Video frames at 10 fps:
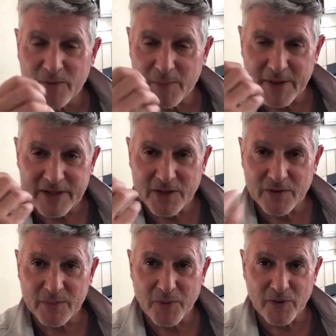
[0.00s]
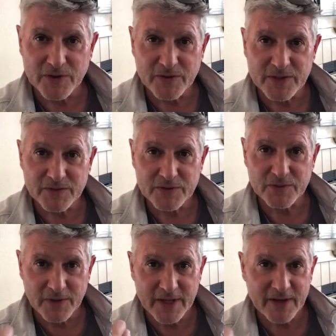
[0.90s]
We're about to go into portraits, which
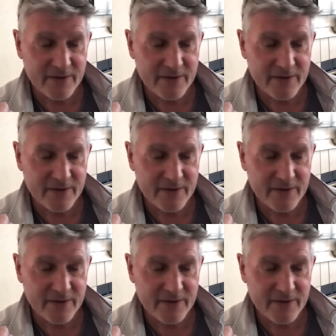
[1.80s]
is really